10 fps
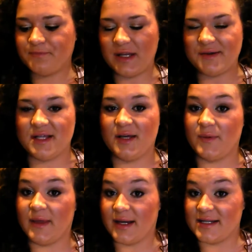And I was thinking with
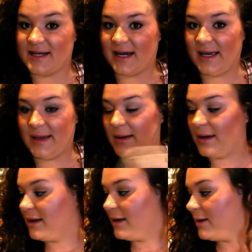like a tight
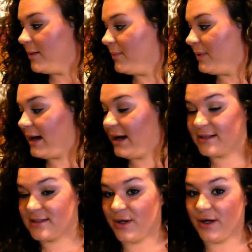black
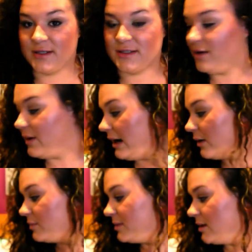skirt to go out
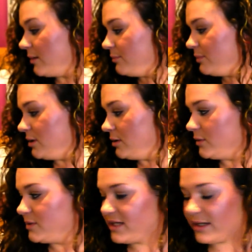would be
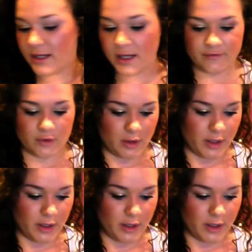beautiful.